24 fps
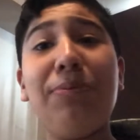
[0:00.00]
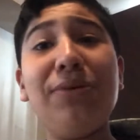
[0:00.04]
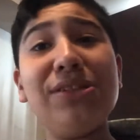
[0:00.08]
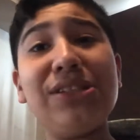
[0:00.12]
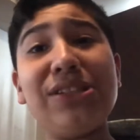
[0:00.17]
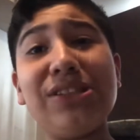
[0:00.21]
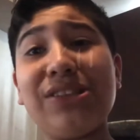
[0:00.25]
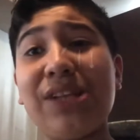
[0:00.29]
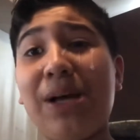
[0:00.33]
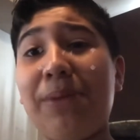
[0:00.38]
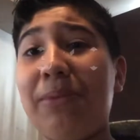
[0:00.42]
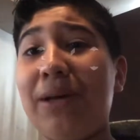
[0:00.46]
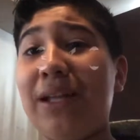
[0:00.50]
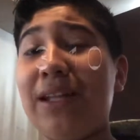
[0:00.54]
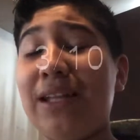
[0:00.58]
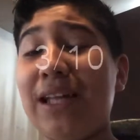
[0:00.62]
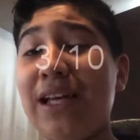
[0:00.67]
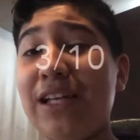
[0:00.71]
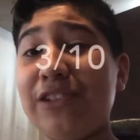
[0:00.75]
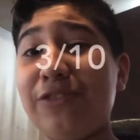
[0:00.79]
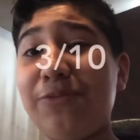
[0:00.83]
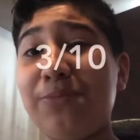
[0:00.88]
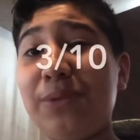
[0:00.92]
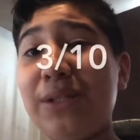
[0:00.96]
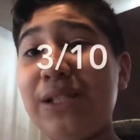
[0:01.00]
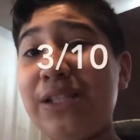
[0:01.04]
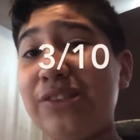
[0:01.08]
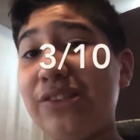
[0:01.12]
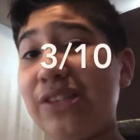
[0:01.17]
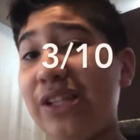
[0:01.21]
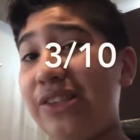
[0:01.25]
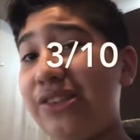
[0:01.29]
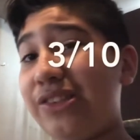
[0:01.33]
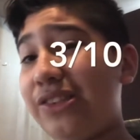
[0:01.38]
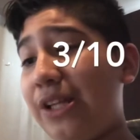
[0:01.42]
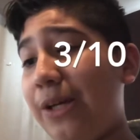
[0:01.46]
this at my last place
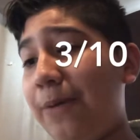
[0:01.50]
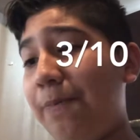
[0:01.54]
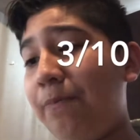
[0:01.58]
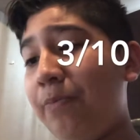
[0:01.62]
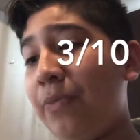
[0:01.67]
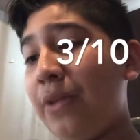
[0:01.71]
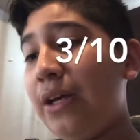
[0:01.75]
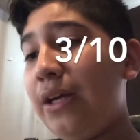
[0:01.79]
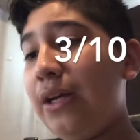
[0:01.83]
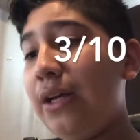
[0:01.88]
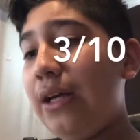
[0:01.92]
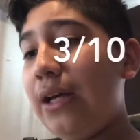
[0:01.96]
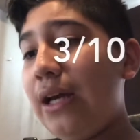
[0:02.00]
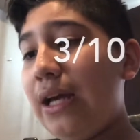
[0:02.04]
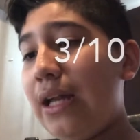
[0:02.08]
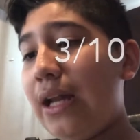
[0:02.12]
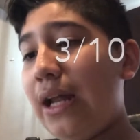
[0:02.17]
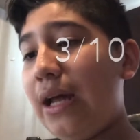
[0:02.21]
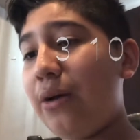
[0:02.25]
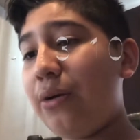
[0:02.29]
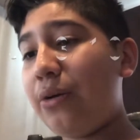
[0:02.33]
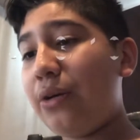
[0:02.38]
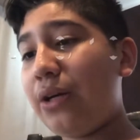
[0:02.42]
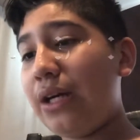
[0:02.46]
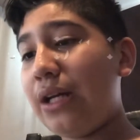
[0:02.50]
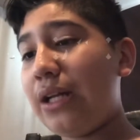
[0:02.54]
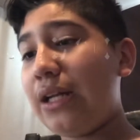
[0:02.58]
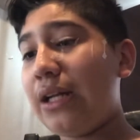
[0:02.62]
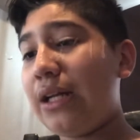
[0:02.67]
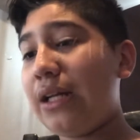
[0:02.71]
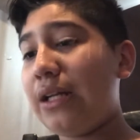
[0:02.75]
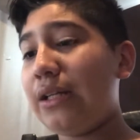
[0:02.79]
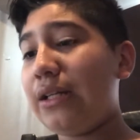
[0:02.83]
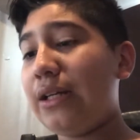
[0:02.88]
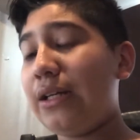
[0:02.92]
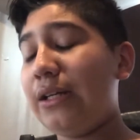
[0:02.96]
last time, and
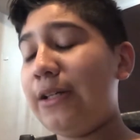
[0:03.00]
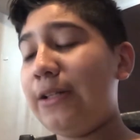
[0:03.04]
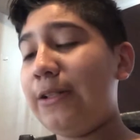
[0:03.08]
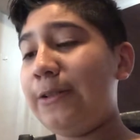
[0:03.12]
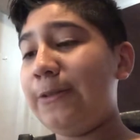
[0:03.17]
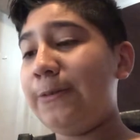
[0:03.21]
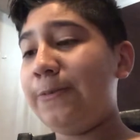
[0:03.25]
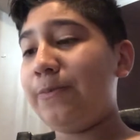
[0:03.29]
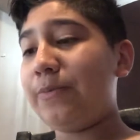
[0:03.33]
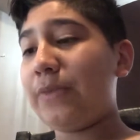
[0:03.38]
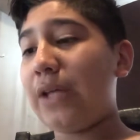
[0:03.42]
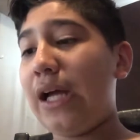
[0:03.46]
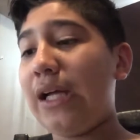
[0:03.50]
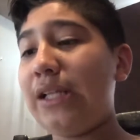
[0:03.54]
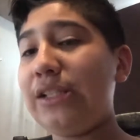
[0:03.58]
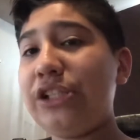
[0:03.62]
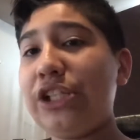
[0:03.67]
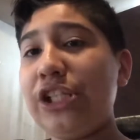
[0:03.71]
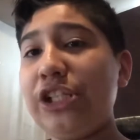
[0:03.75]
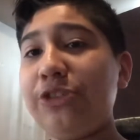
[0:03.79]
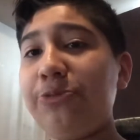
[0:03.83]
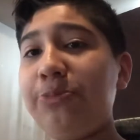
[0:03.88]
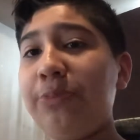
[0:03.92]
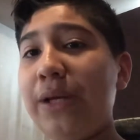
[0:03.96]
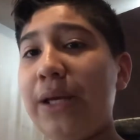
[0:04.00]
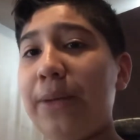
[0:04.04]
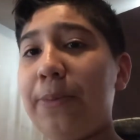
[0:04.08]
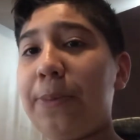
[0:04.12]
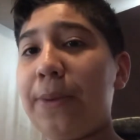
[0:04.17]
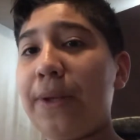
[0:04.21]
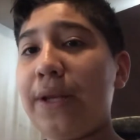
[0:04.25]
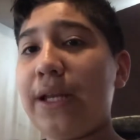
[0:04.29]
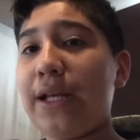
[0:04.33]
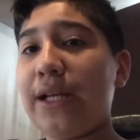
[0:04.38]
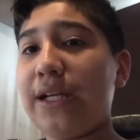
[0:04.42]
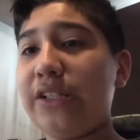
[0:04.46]
then I changed my
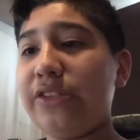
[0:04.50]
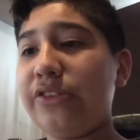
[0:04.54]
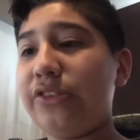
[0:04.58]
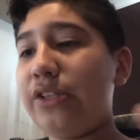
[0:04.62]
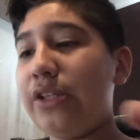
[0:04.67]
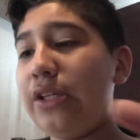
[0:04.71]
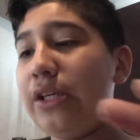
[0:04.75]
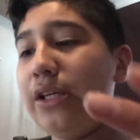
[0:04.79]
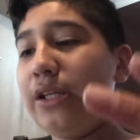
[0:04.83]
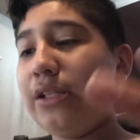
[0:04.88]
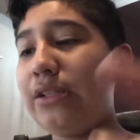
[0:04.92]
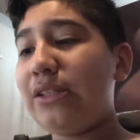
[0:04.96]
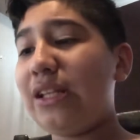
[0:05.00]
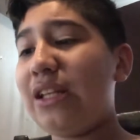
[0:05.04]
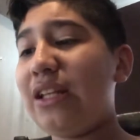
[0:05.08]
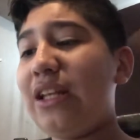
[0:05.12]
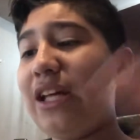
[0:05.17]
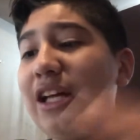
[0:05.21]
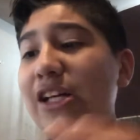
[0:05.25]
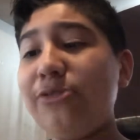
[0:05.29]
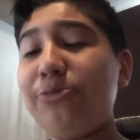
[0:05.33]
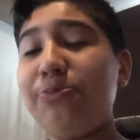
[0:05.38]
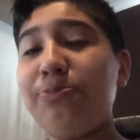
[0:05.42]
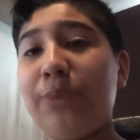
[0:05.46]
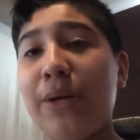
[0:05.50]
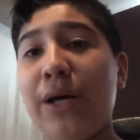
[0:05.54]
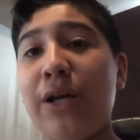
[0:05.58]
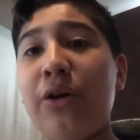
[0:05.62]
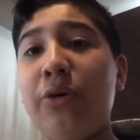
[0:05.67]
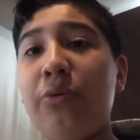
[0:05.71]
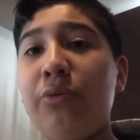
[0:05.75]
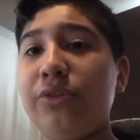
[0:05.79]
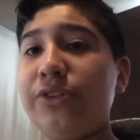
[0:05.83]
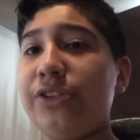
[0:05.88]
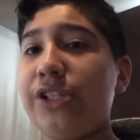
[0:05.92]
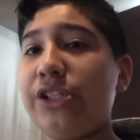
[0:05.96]
opinion because the last
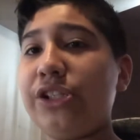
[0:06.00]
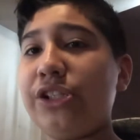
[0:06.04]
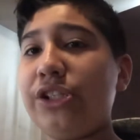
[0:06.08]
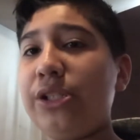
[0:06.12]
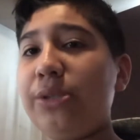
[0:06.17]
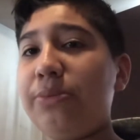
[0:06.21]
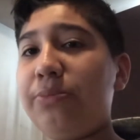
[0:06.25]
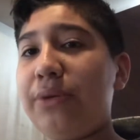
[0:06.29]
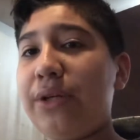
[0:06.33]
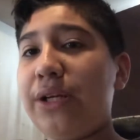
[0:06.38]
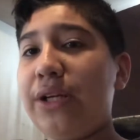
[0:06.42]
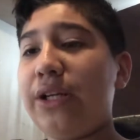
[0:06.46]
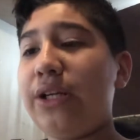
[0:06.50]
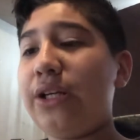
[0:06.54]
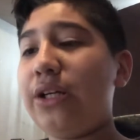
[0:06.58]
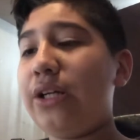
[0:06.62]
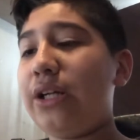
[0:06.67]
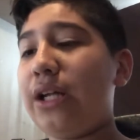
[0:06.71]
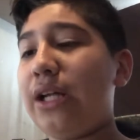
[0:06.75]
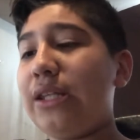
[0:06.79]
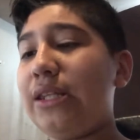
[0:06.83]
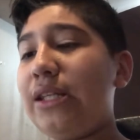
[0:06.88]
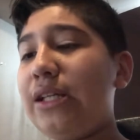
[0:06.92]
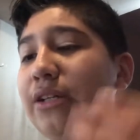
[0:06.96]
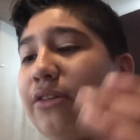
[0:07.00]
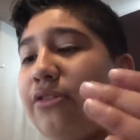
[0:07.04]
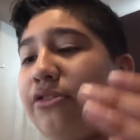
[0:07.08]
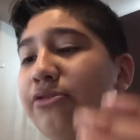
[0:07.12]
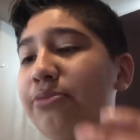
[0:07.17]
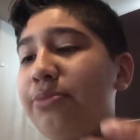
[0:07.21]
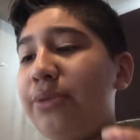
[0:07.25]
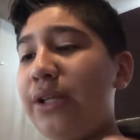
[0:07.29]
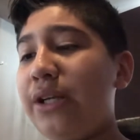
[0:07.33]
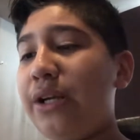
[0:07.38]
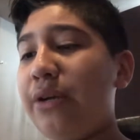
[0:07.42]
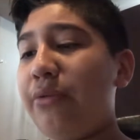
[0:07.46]
battle was actually pretty good. I think it was
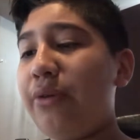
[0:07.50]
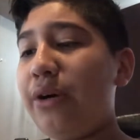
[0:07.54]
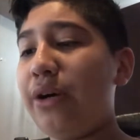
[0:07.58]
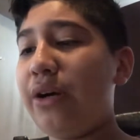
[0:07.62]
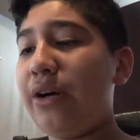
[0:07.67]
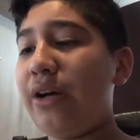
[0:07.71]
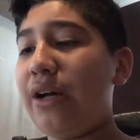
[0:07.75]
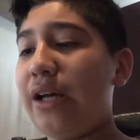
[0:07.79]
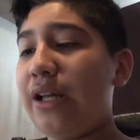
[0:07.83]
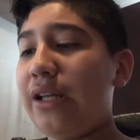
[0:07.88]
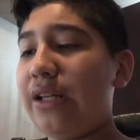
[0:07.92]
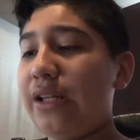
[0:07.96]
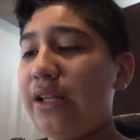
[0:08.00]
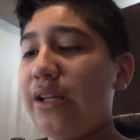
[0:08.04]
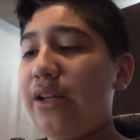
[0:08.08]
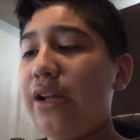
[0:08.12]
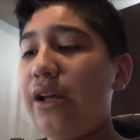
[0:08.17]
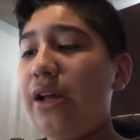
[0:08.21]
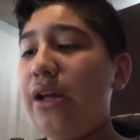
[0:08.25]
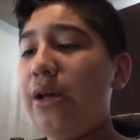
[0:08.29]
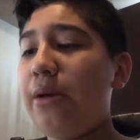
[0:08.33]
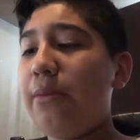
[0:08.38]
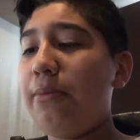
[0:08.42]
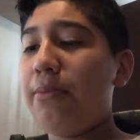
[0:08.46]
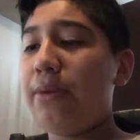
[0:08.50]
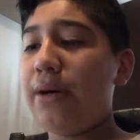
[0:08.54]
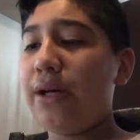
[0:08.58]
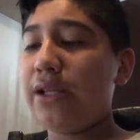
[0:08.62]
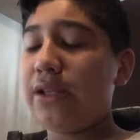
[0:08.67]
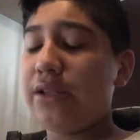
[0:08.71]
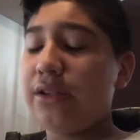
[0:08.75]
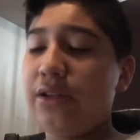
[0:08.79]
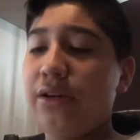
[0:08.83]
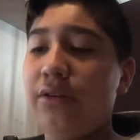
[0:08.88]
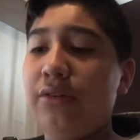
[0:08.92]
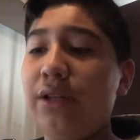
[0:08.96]
pretty well handled,
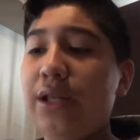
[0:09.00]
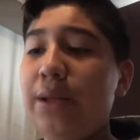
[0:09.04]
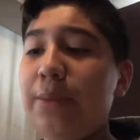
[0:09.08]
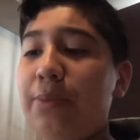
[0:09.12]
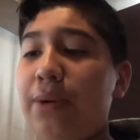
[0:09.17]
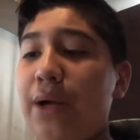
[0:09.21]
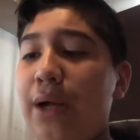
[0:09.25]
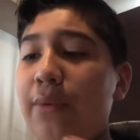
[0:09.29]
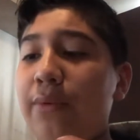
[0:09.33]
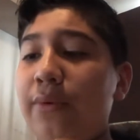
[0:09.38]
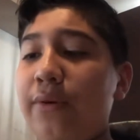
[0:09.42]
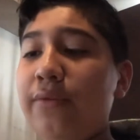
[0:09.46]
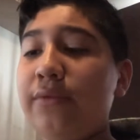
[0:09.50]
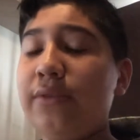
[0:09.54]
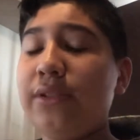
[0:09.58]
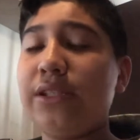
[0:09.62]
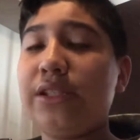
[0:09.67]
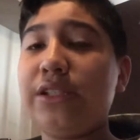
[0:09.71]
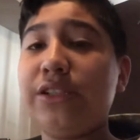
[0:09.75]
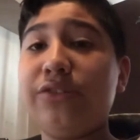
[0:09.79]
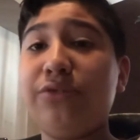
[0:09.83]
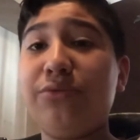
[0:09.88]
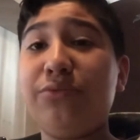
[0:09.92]
but the only problem with this